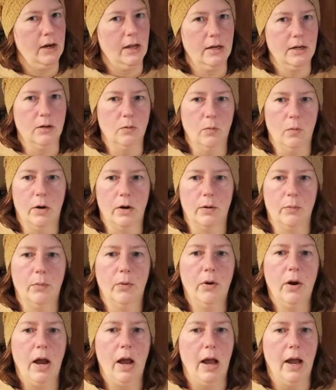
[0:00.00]
I didn't want to
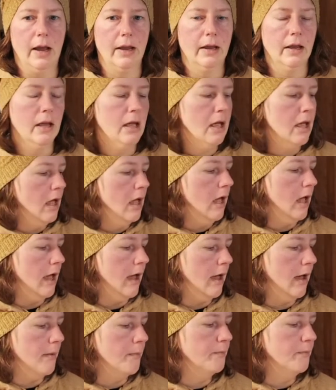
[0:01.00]
pry.
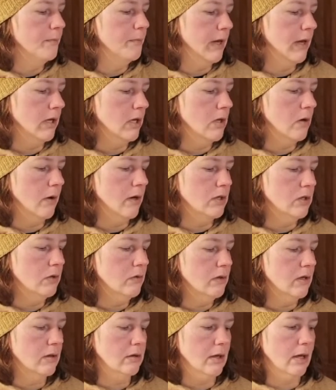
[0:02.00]
But, you know, I do
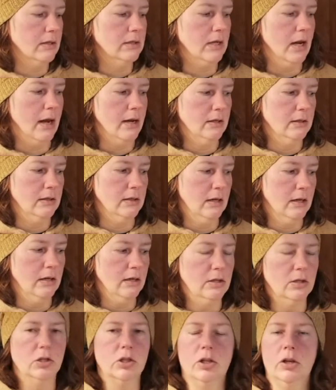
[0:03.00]
think that ties
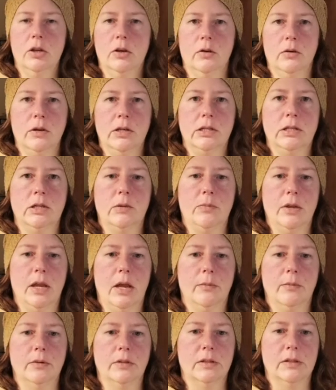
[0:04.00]
in too, is to be
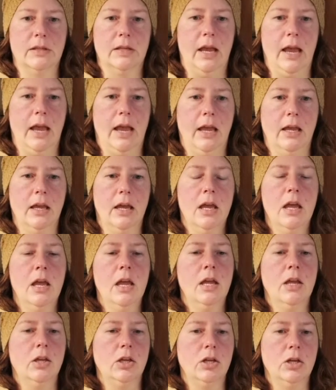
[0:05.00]
able to say,
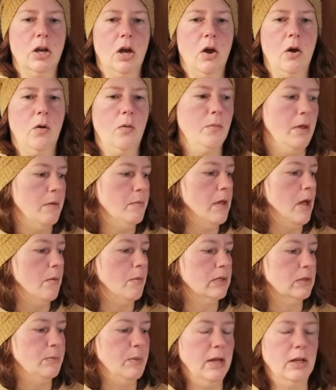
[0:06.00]
you know, maybe I
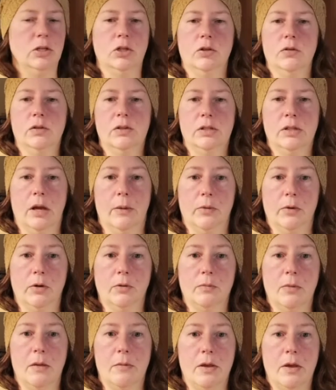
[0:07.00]
was being too stubborn,
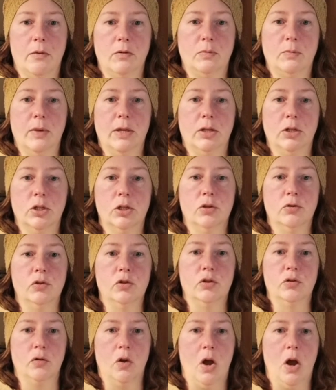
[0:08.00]
maybe I was being too
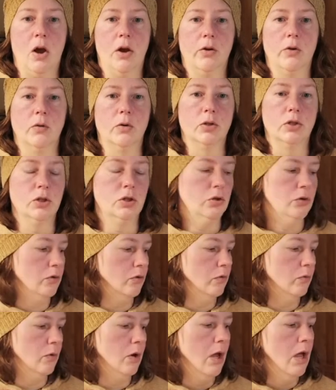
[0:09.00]
strong or
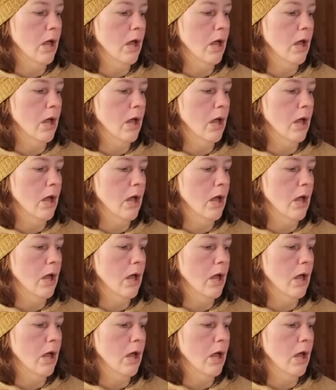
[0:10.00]
too